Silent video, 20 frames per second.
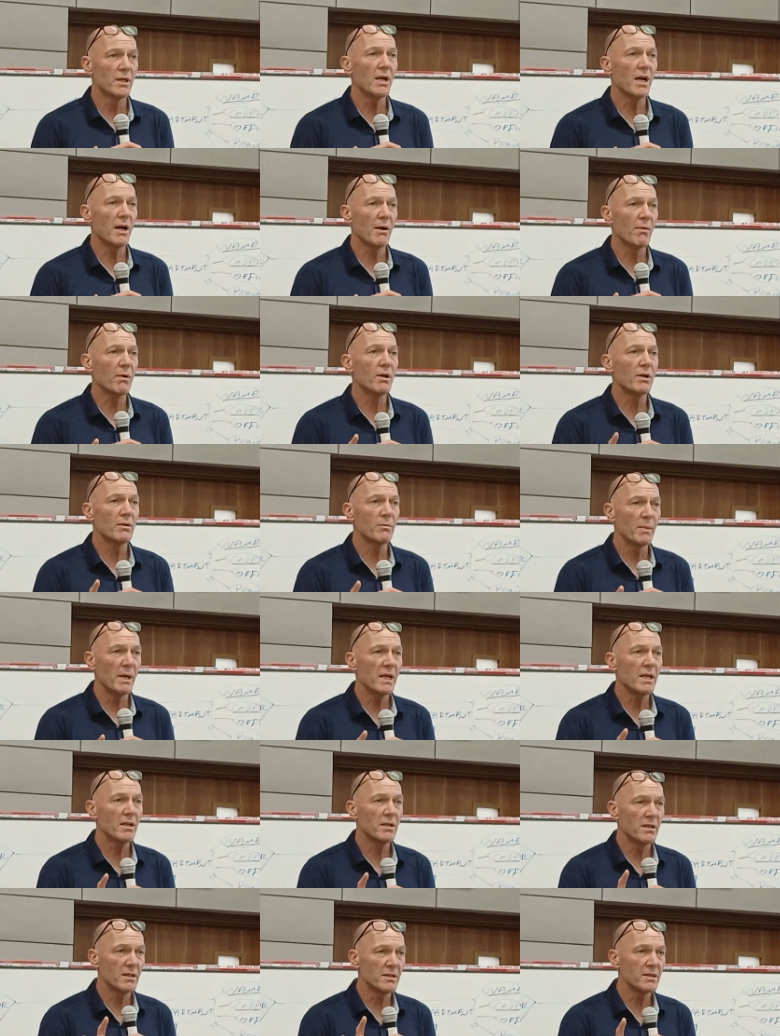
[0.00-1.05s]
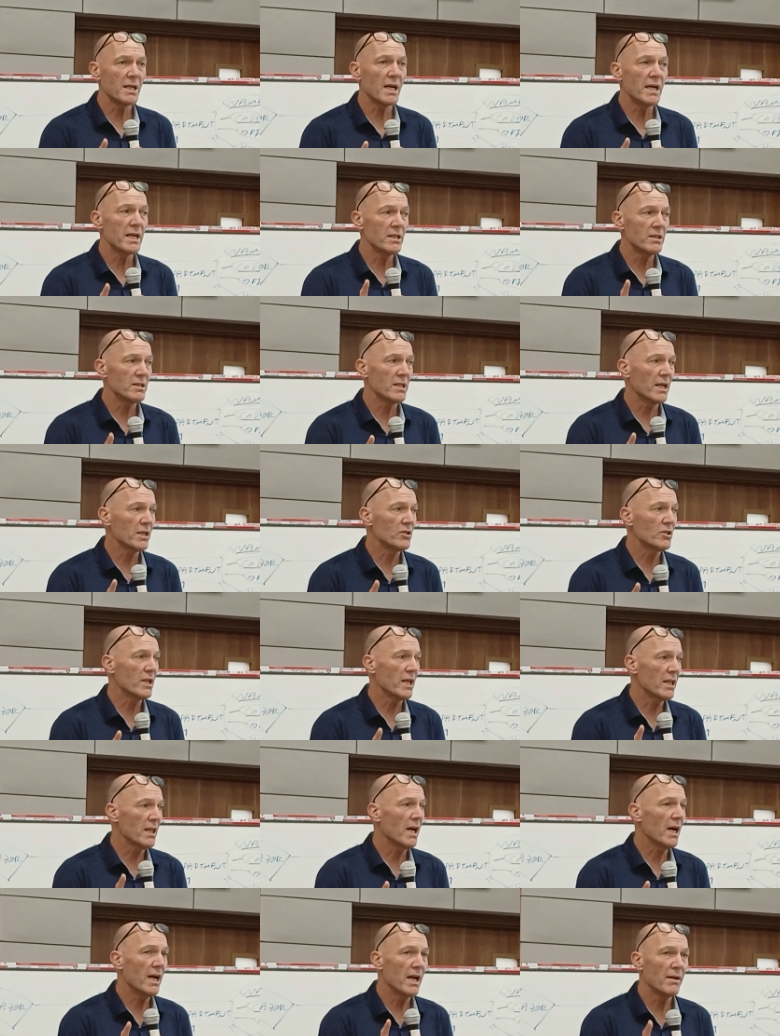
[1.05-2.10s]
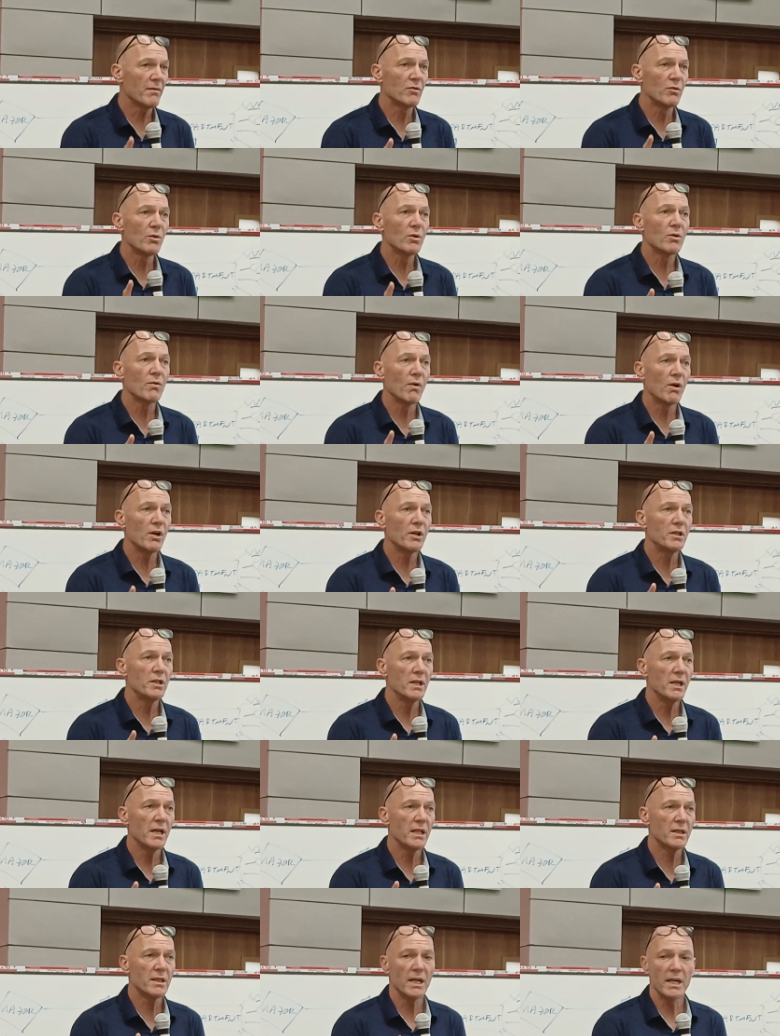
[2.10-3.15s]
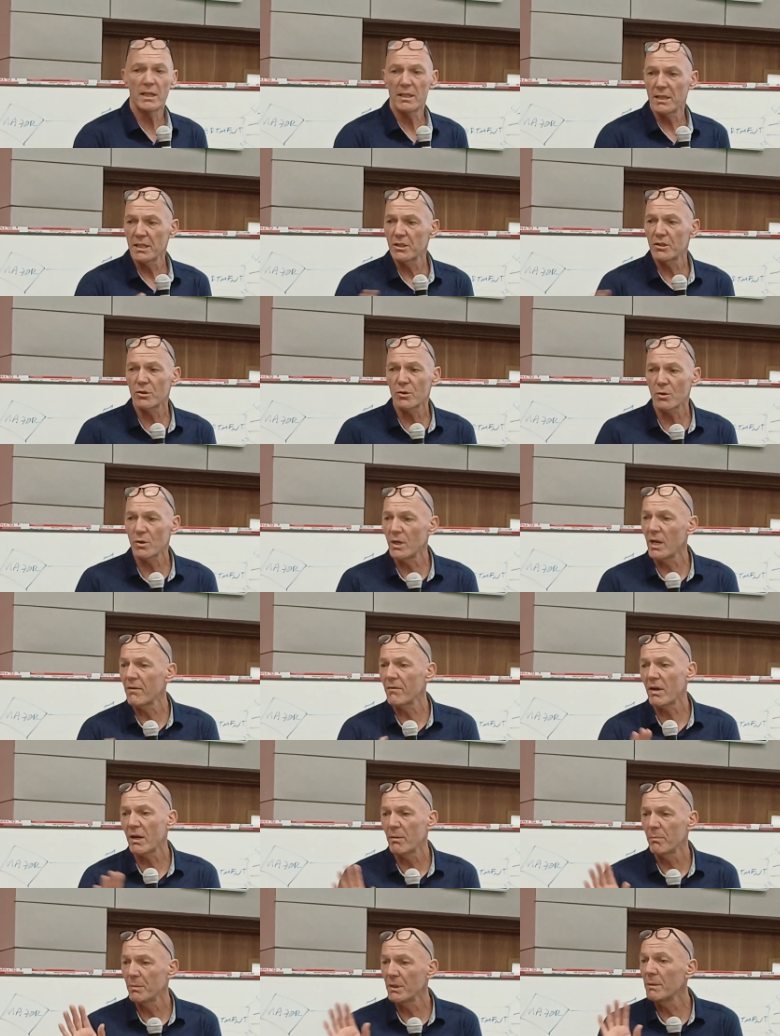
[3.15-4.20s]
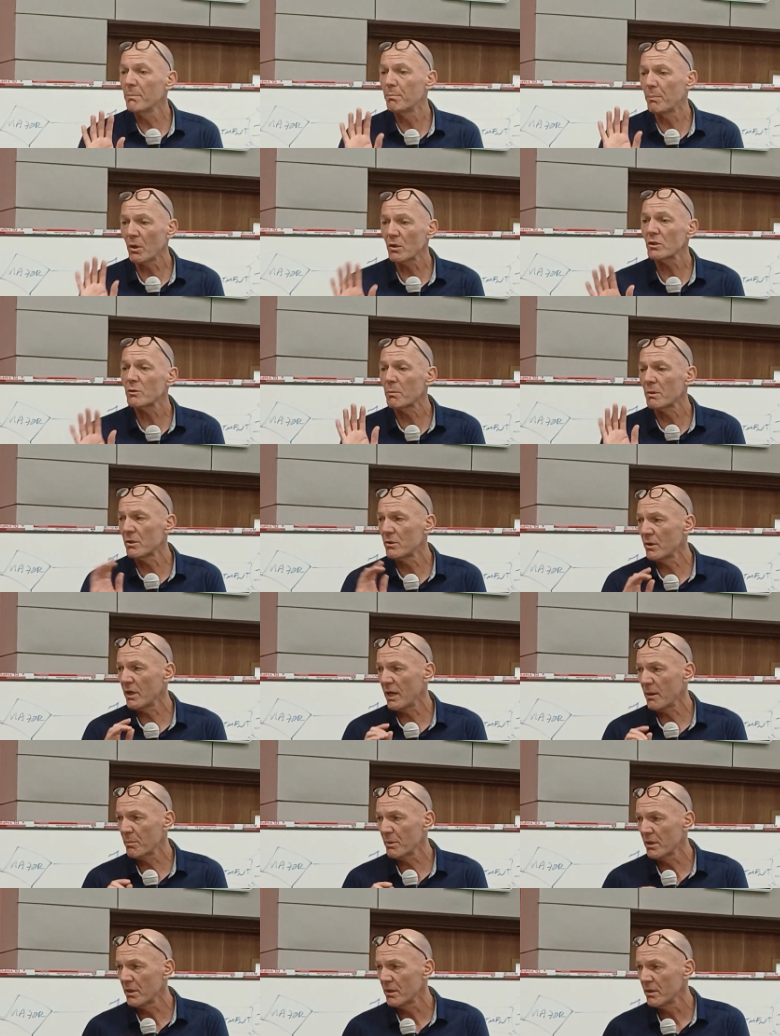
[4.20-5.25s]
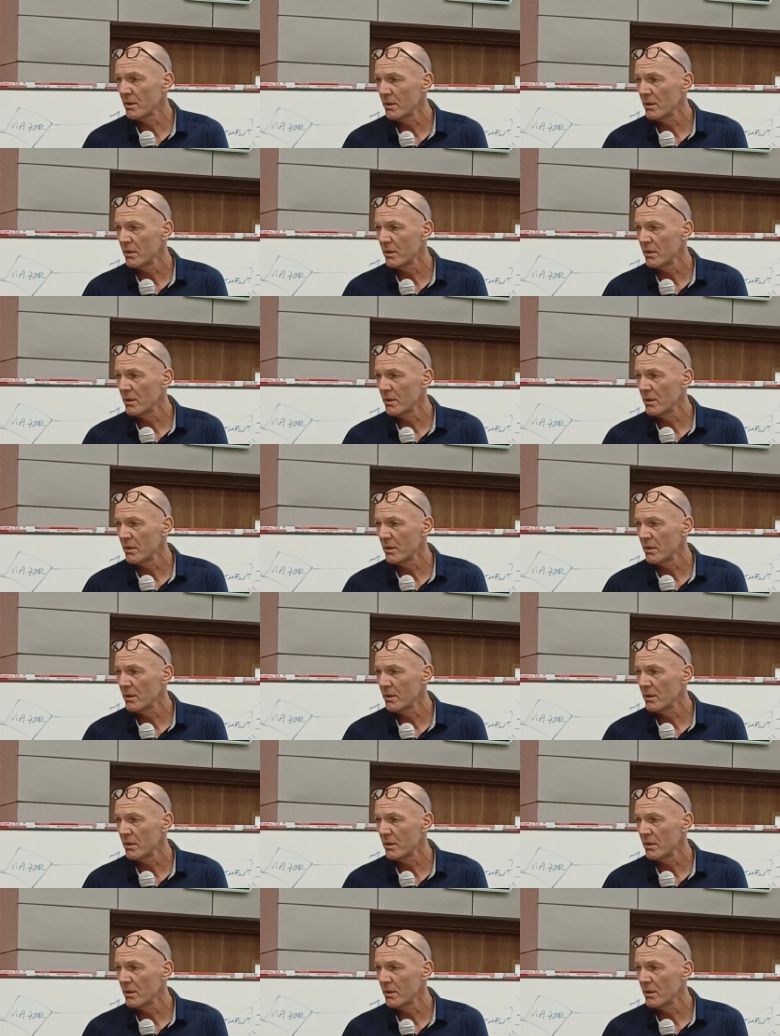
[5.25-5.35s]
I want to make a design such that I have good quality at that. This should never be possible to happen.